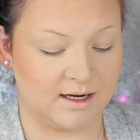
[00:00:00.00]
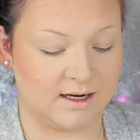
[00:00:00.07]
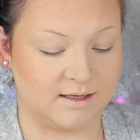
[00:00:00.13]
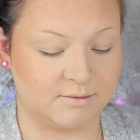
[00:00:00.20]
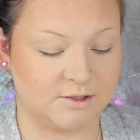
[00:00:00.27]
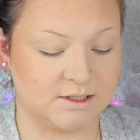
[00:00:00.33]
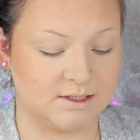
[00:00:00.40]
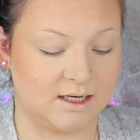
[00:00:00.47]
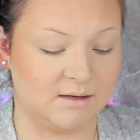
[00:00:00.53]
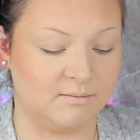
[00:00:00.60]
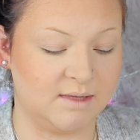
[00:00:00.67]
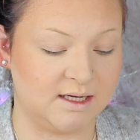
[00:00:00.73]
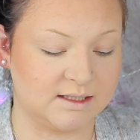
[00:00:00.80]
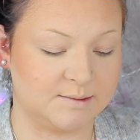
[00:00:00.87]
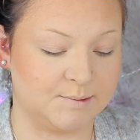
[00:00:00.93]
And I'm just going to
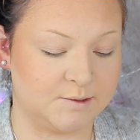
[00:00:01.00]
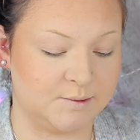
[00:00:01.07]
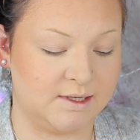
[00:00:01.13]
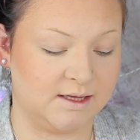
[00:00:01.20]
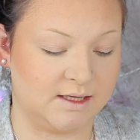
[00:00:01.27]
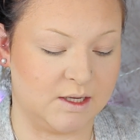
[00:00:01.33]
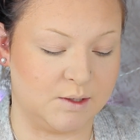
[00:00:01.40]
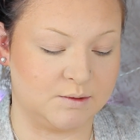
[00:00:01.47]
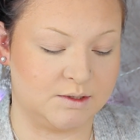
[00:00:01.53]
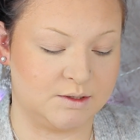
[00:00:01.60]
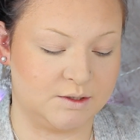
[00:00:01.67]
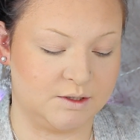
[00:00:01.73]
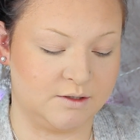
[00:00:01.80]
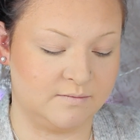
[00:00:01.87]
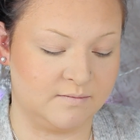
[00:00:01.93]
mix between those
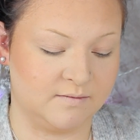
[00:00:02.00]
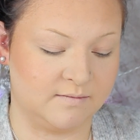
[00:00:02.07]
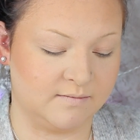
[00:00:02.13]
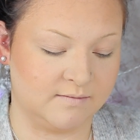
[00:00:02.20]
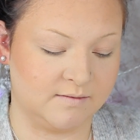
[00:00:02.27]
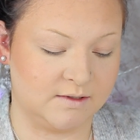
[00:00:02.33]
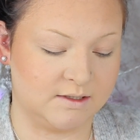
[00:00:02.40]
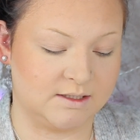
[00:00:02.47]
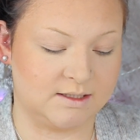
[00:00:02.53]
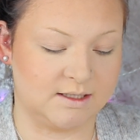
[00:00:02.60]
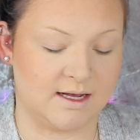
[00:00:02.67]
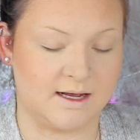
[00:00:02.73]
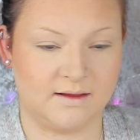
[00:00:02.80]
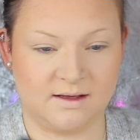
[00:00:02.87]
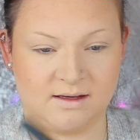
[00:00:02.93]
two, just
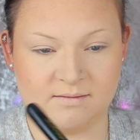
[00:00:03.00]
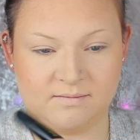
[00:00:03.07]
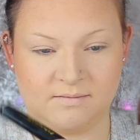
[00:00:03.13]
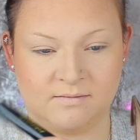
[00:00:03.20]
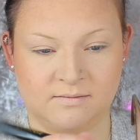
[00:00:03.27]
like that.